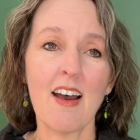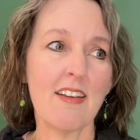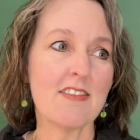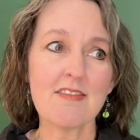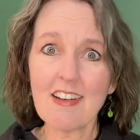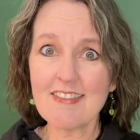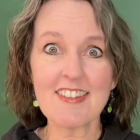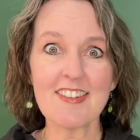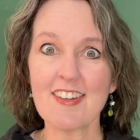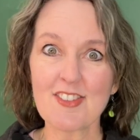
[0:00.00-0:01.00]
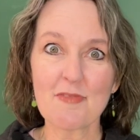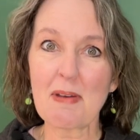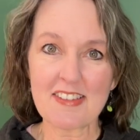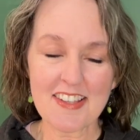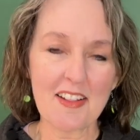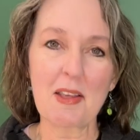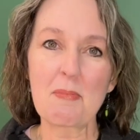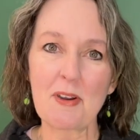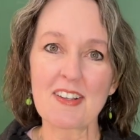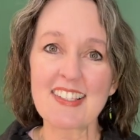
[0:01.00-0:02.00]
tons and tons of best-selling
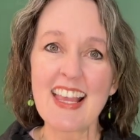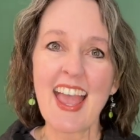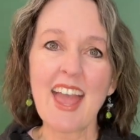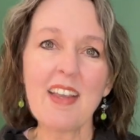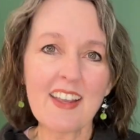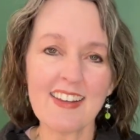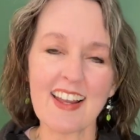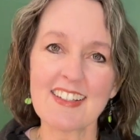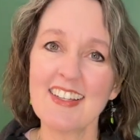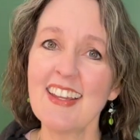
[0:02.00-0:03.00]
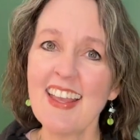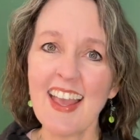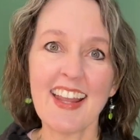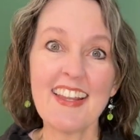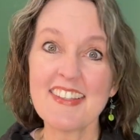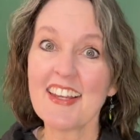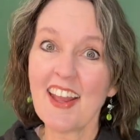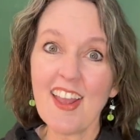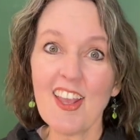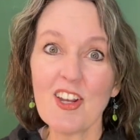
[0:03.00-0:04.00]
books. We connected, and he said,
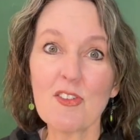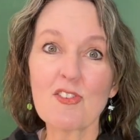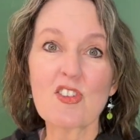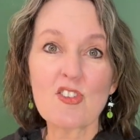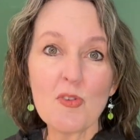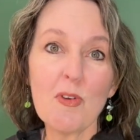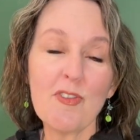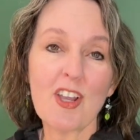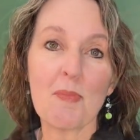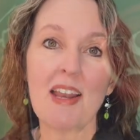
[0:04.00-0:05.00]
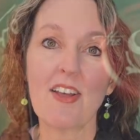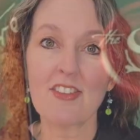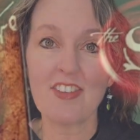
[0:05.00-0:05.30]
hey, there's this new movie coming out, The